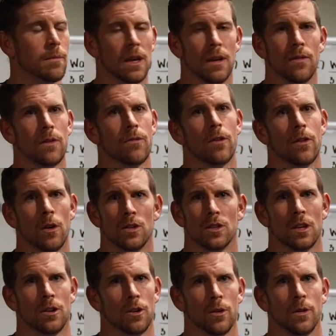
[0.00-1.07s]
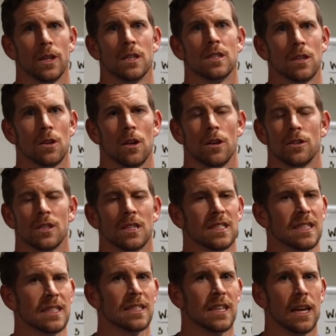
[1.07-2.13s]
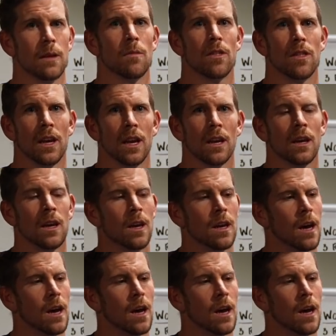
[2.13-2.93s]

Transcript: Even for those that are doing single unders, it's the same thing.